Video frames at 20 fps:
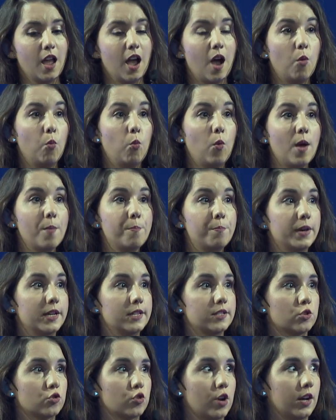And
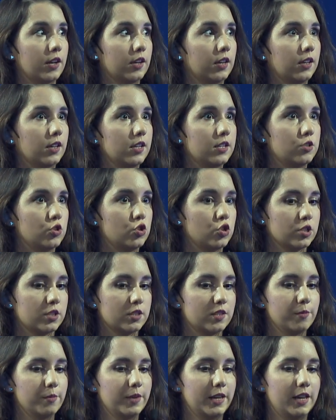web-based tracking is
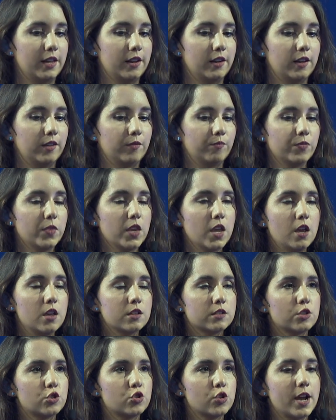just the beginning.
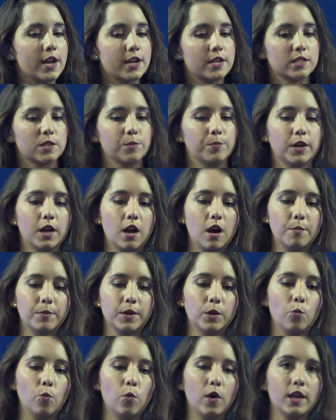So trackers are
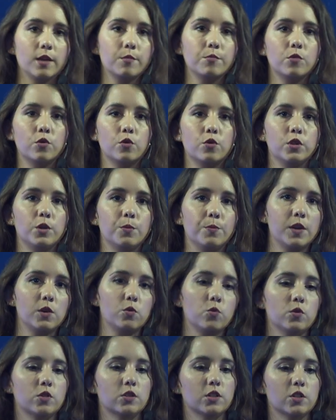becoming way more
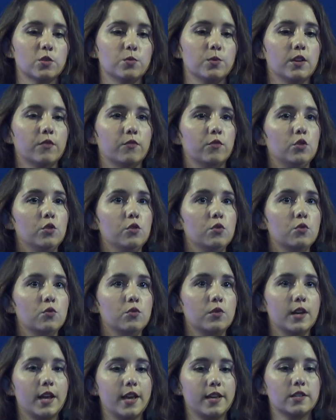ubiquitous. We have Google
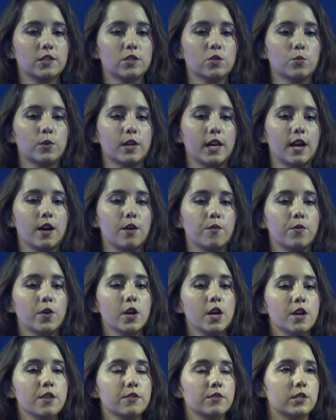Nest, we have
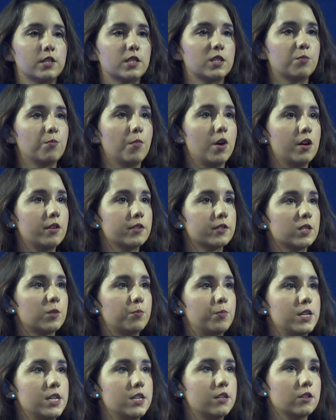the smart
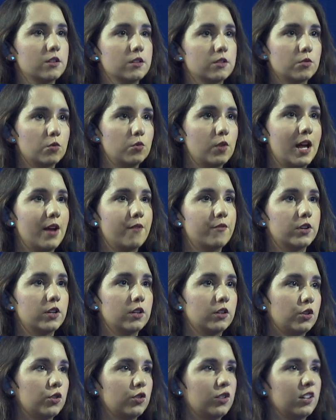speakers, all having a
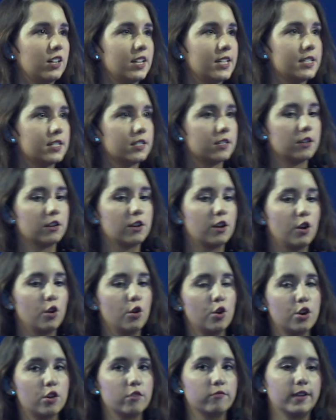good listen and a
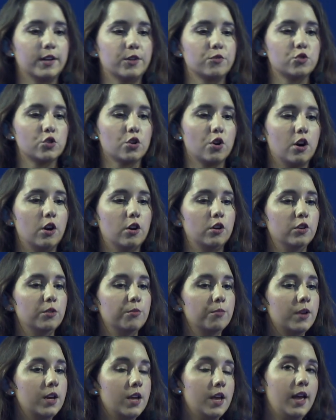look around your
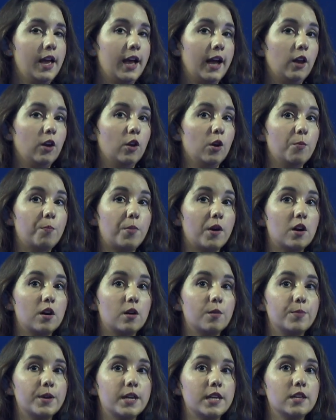home. Hello
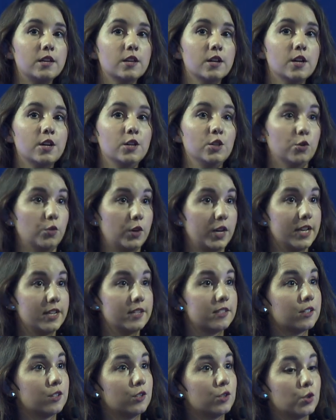Barbie, your
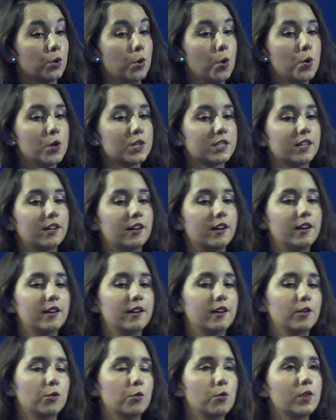kids can talk to her,
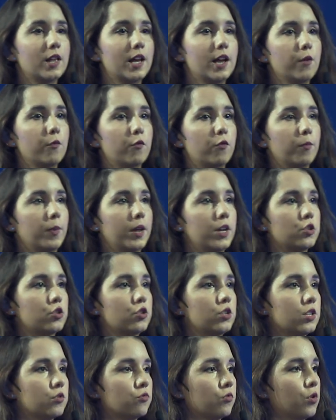and all that
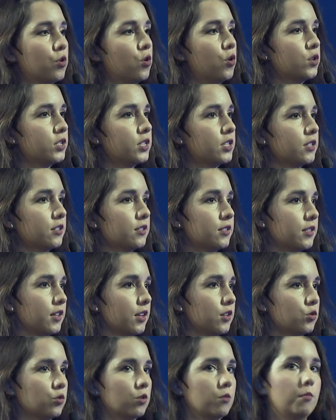information is recorded and
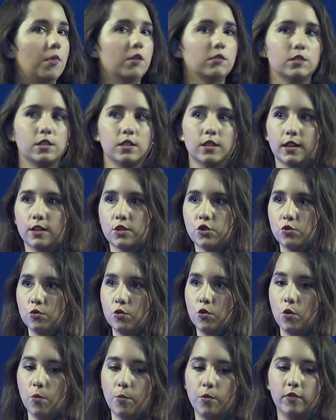sent to a multinational
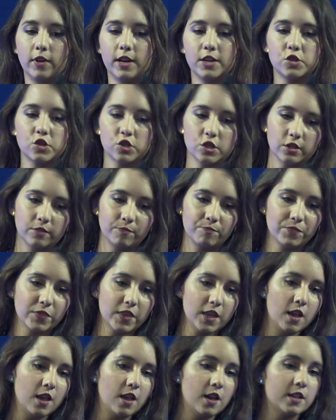corporation.
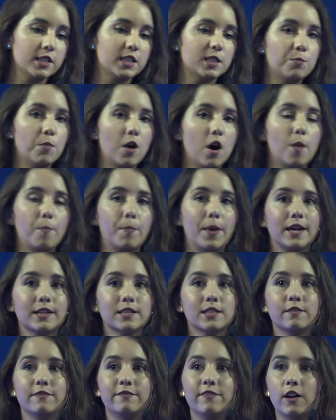Smart
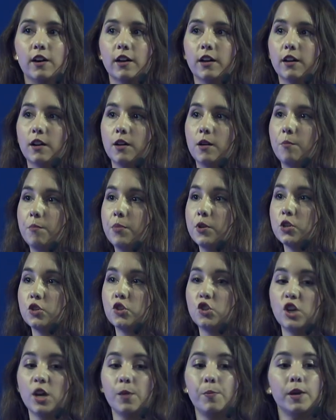pacifier, put a
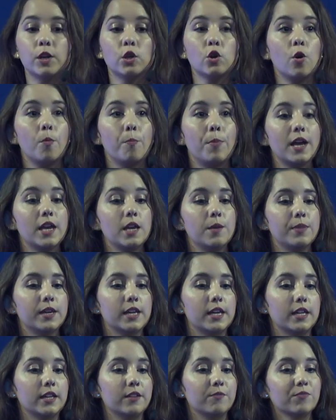chip in your
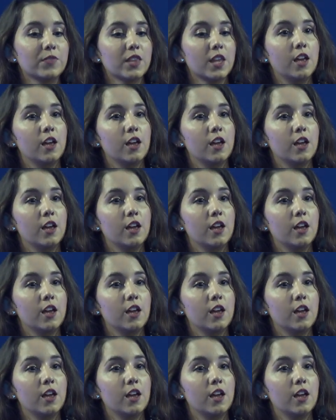baby.